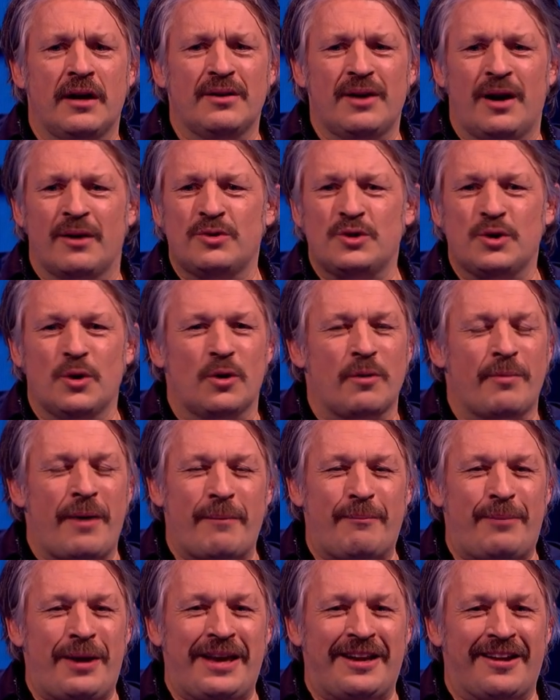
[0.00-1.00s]
I would talk
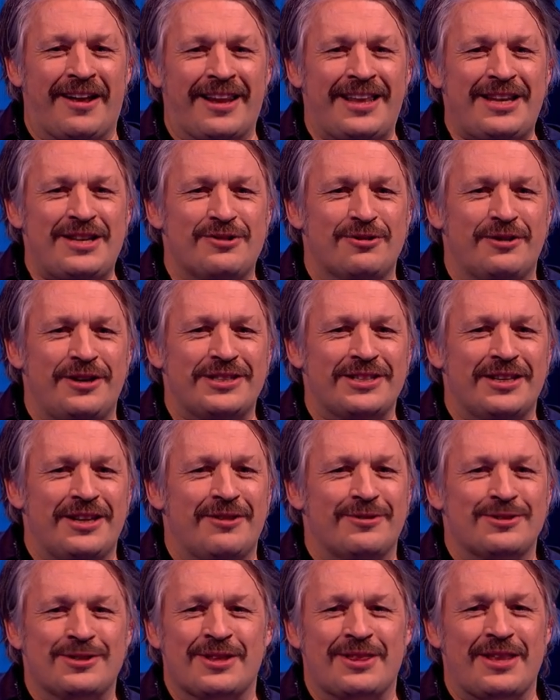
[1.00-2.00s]
about penile injuries, and
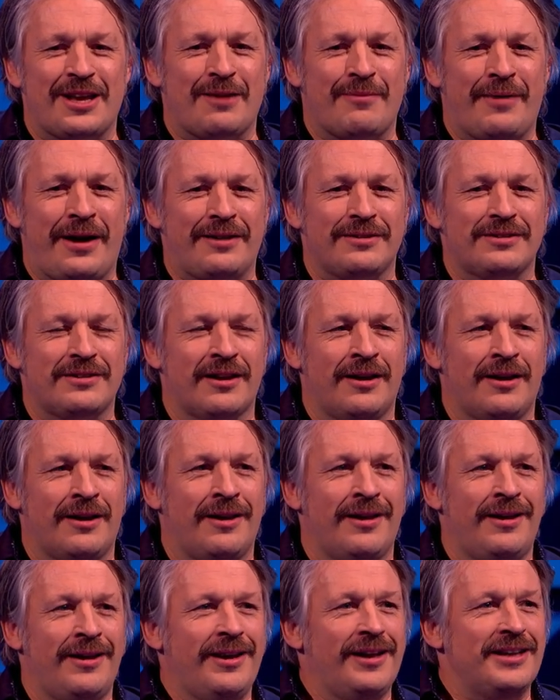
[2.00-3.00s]
there was a thing
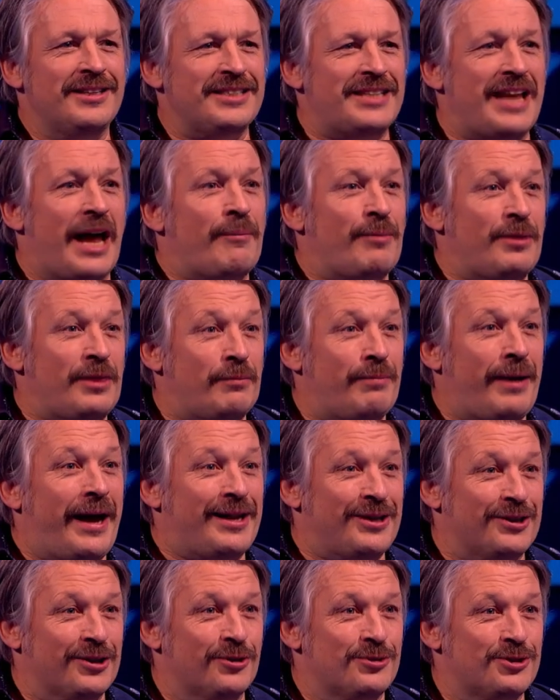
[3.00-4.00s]
about snapping the
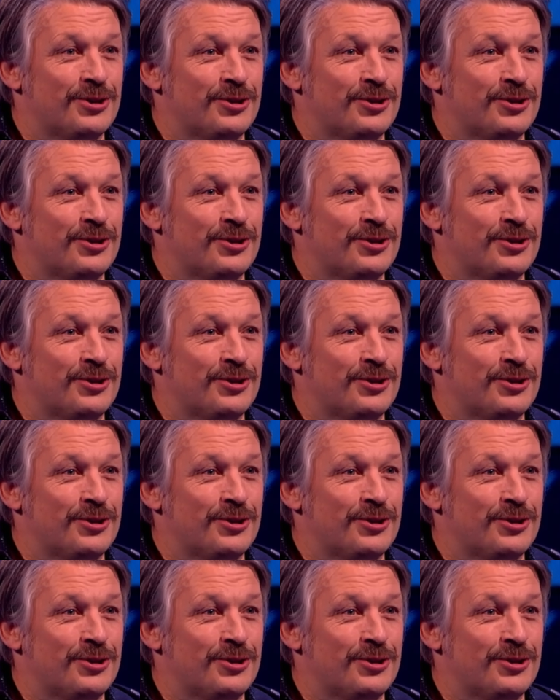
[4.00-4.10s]
banjo